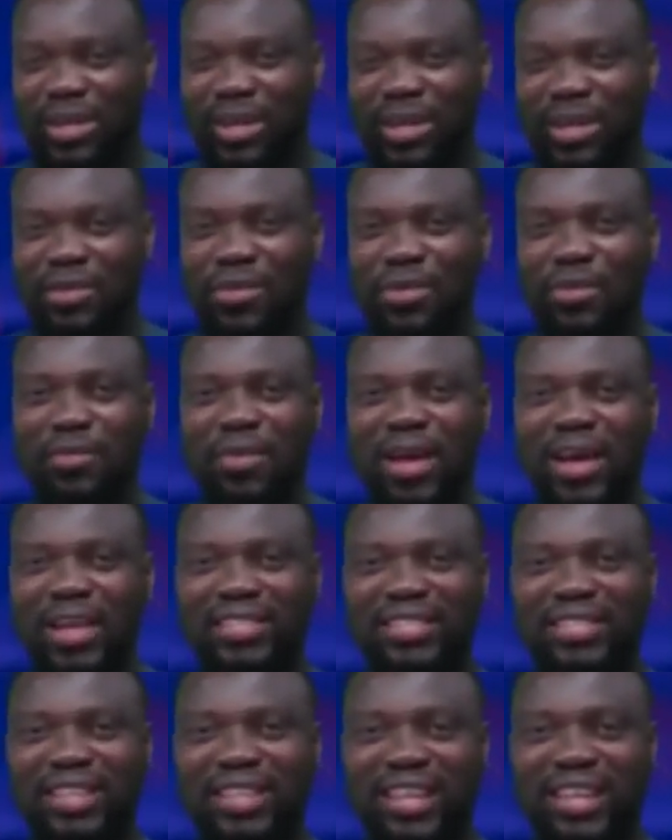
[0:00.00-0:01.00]
Can you
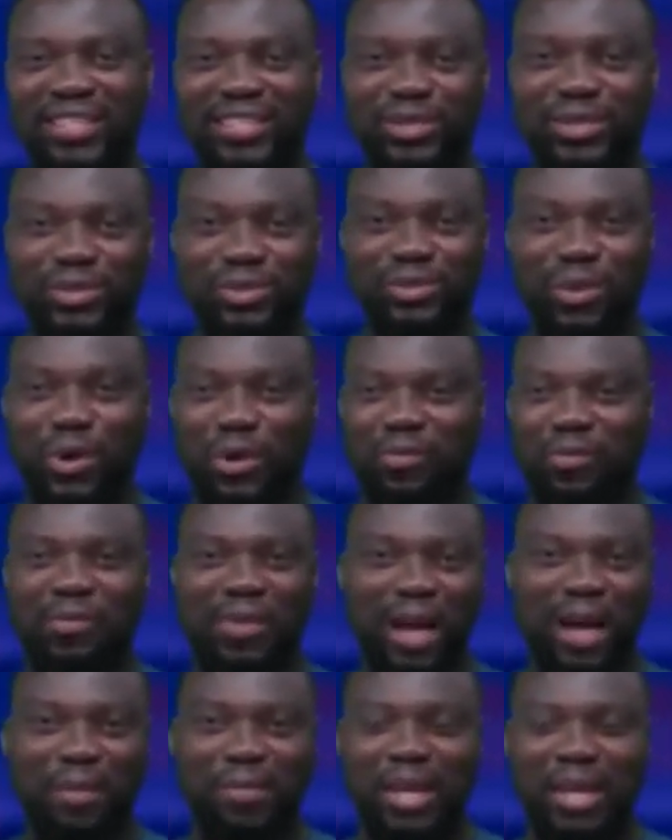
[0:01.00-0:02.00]
imagine that
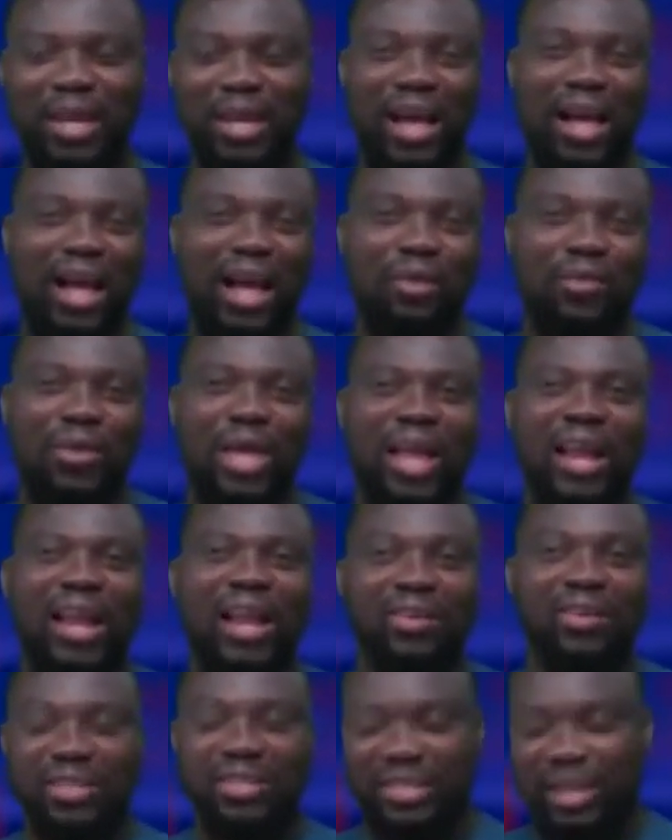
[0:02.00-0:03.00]
12? I mean, how do we
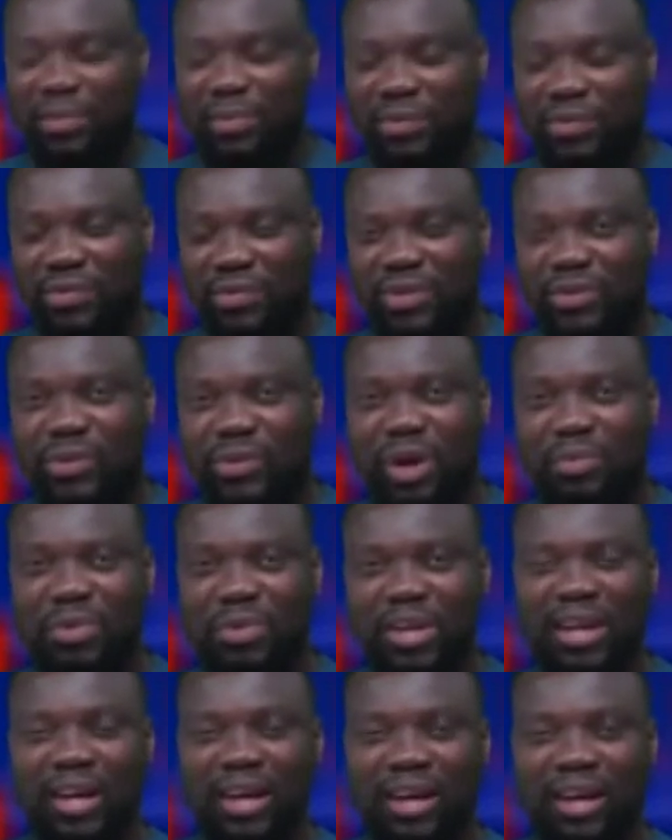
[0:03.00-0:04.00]
allow this type of things to
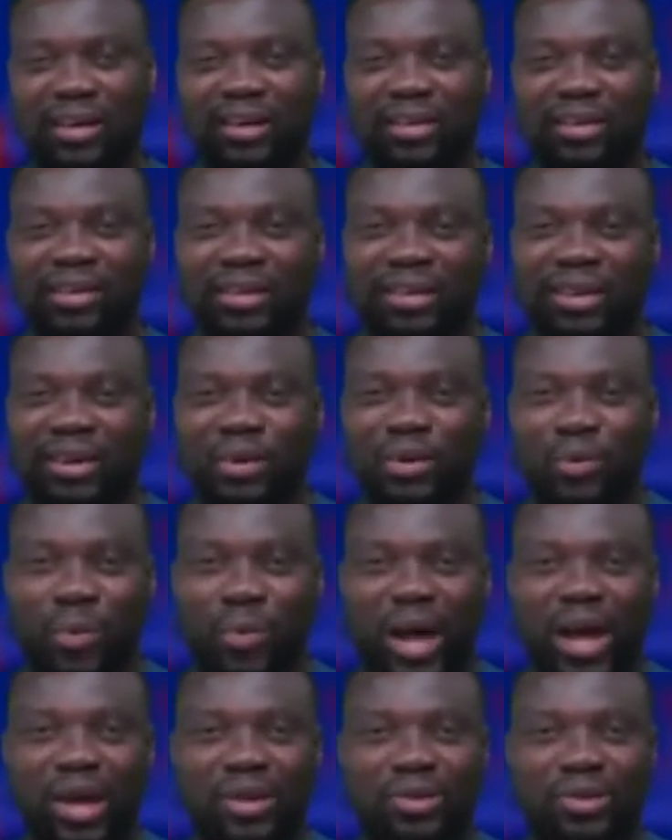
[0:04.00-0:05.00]
happen in Ghana,
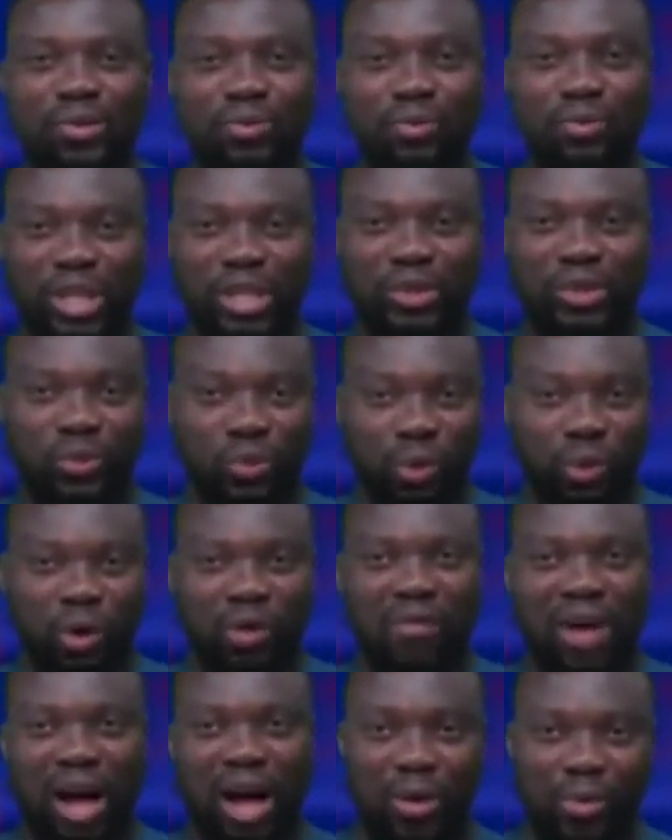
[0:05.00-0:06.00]
where within
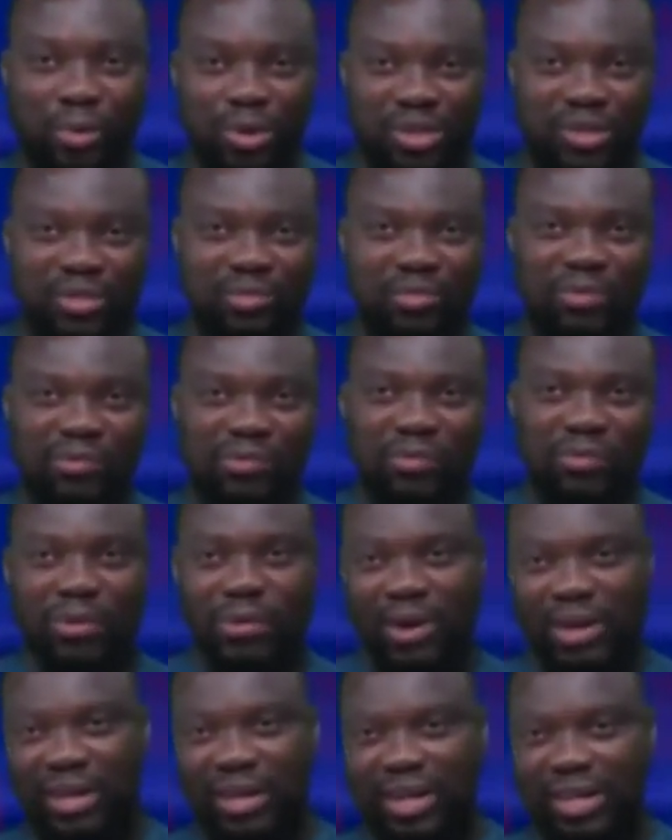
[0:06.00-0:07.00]
12 hours
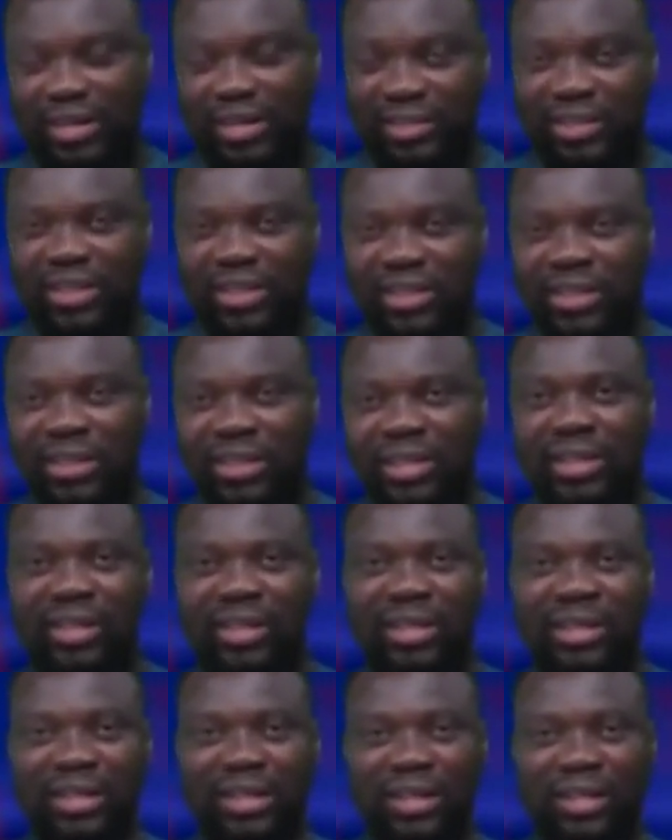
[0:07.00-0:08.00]
before an election,
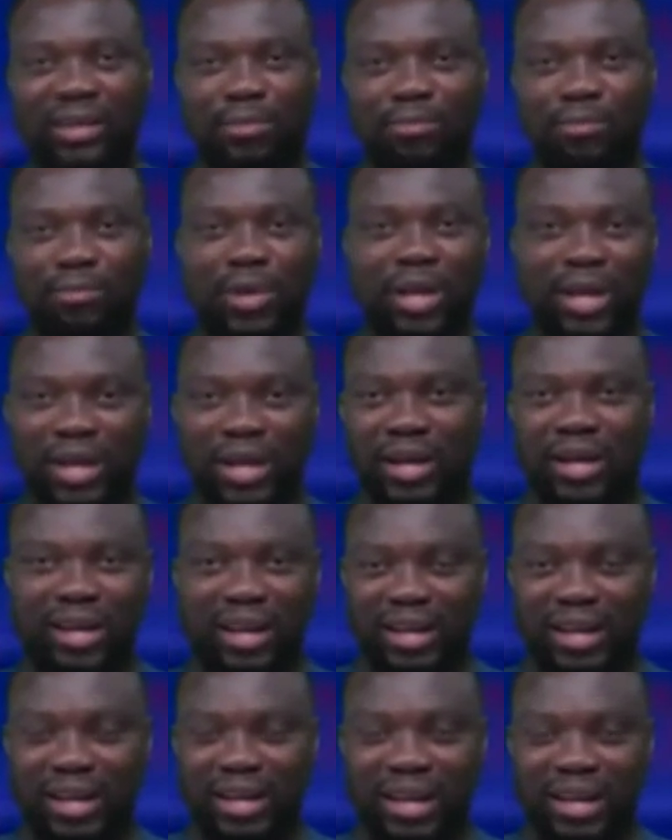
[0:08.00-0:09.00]

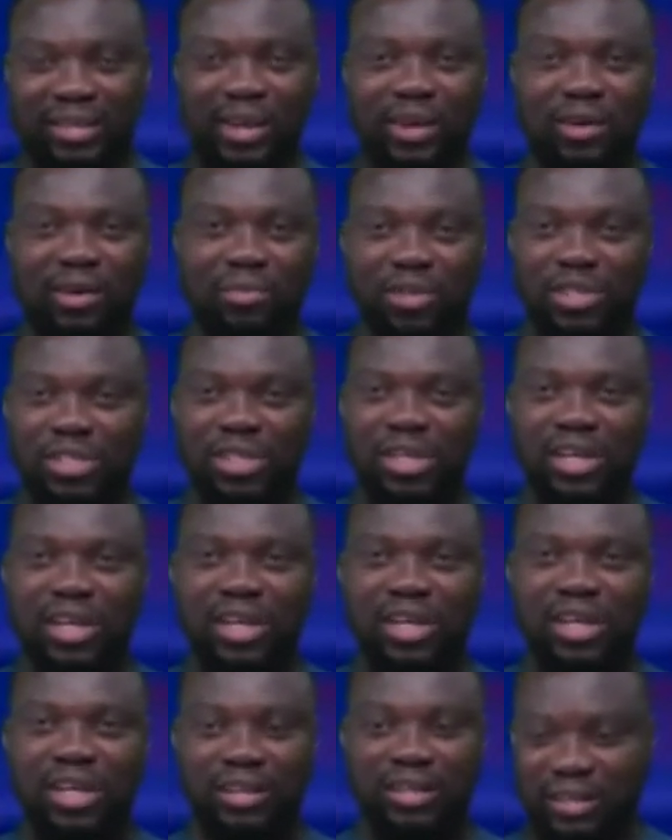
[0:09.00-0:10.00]
the electoral
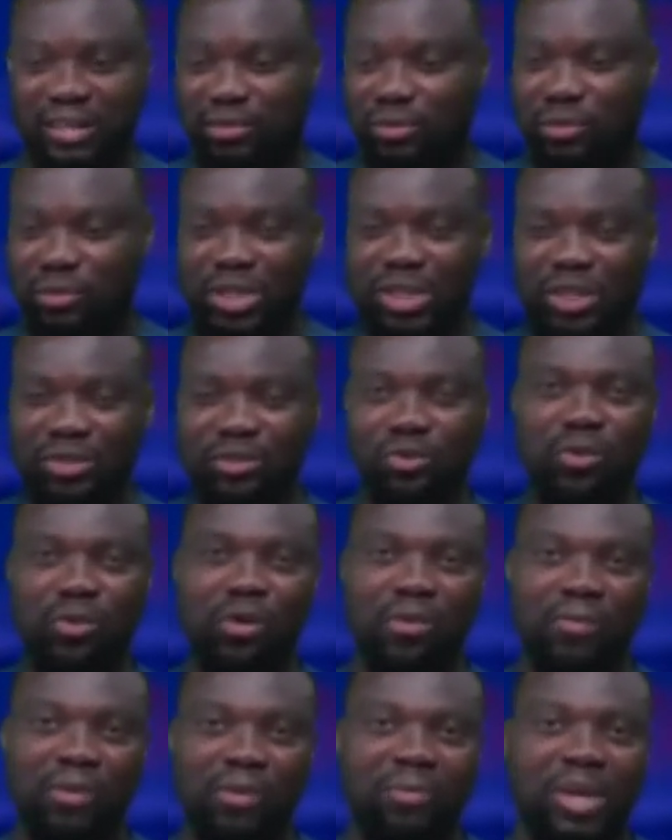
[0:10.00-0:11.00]
commissioner, with a
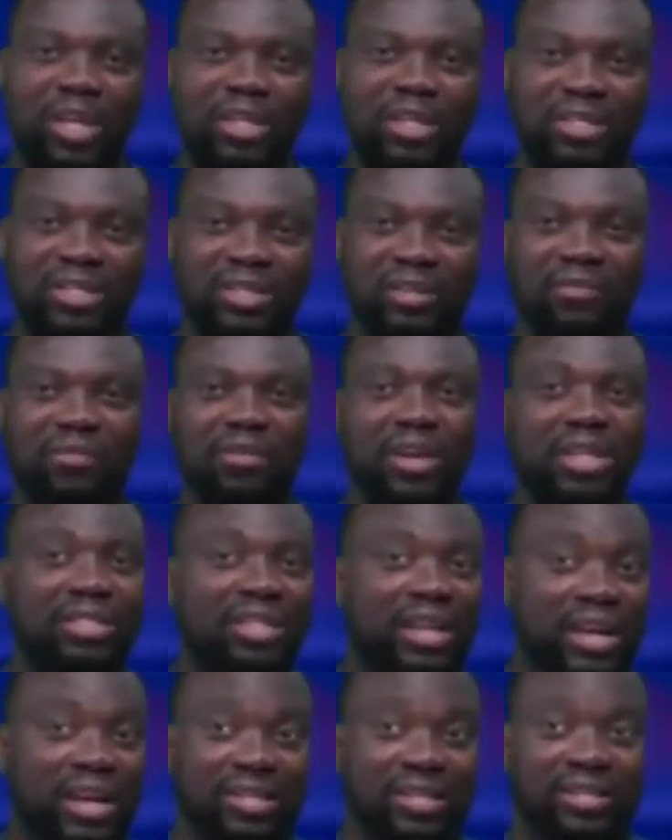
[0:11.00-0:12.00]
stroke of a pen,
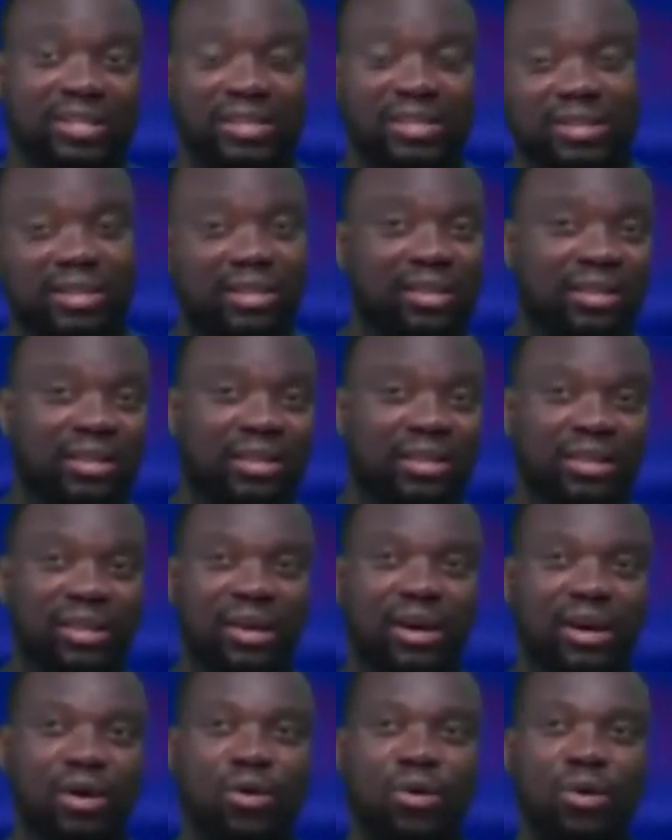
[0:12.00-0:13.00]
disenfranchised a
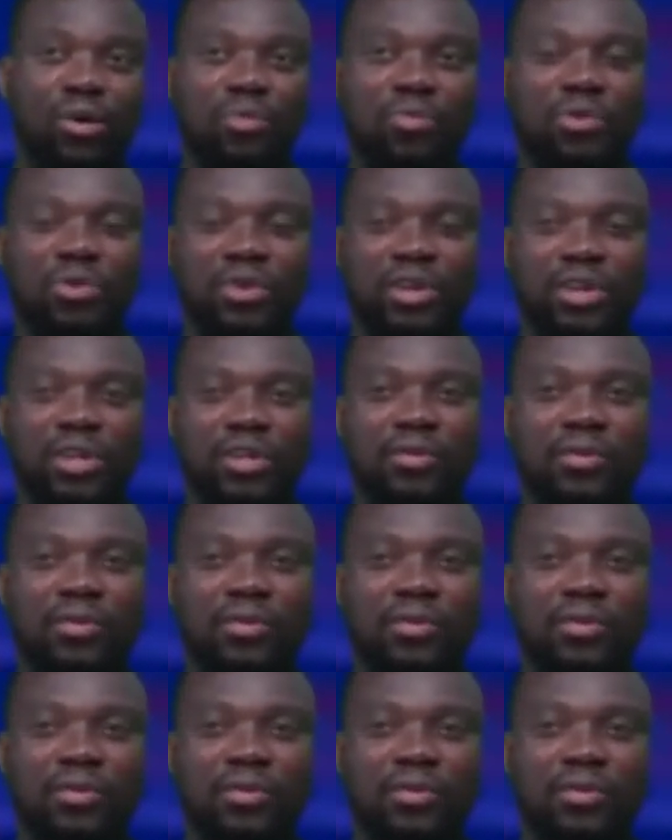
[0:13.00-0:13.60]
whole community?